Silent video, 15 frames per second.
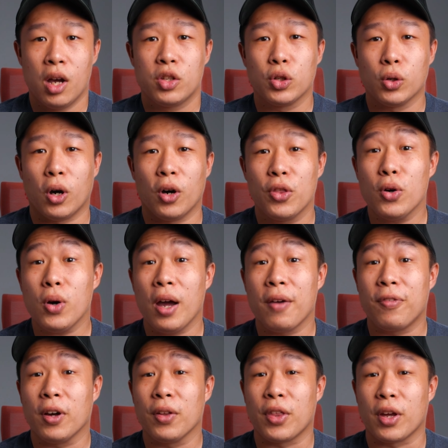So although I
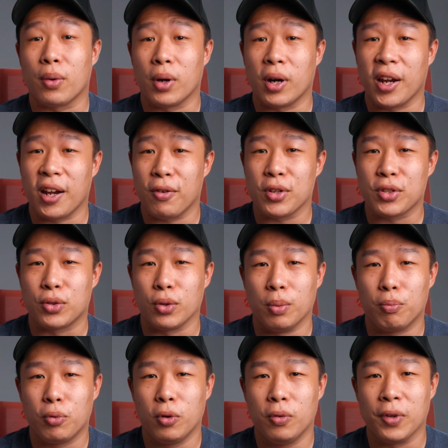felt there were areas to
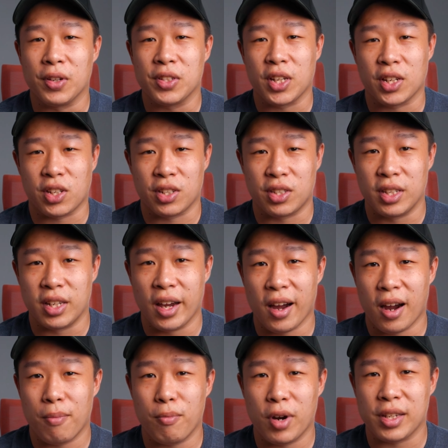improve on such as the
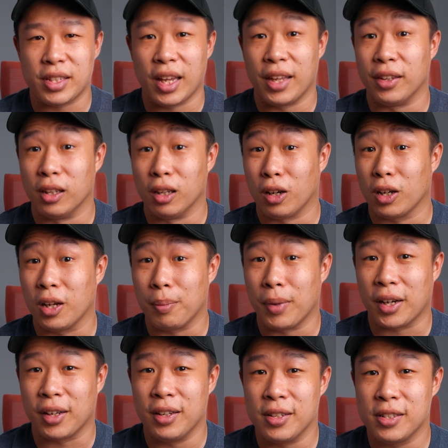armrest and the locking
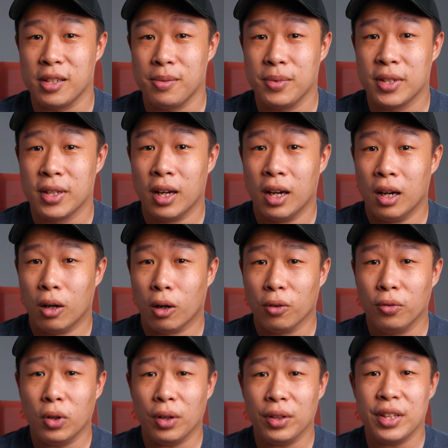mechanisms,
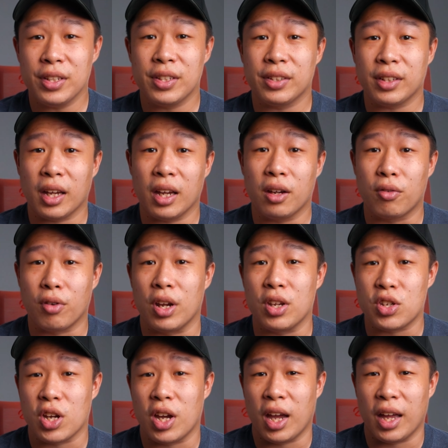overall this is a
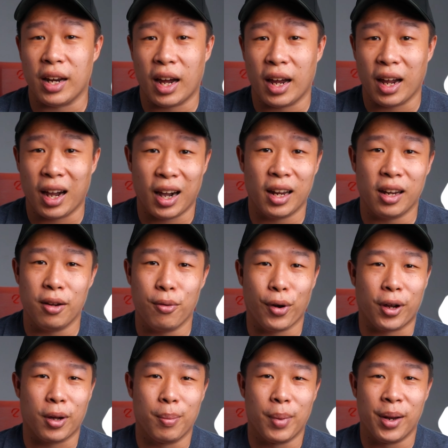great chair and I highly
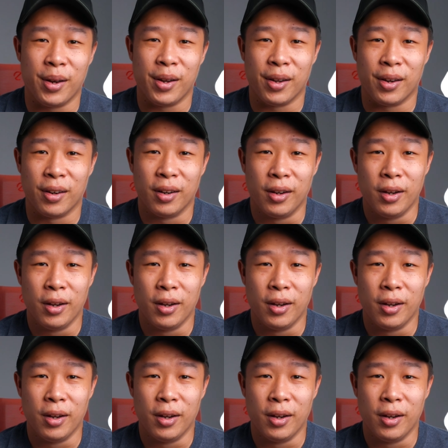recommend it.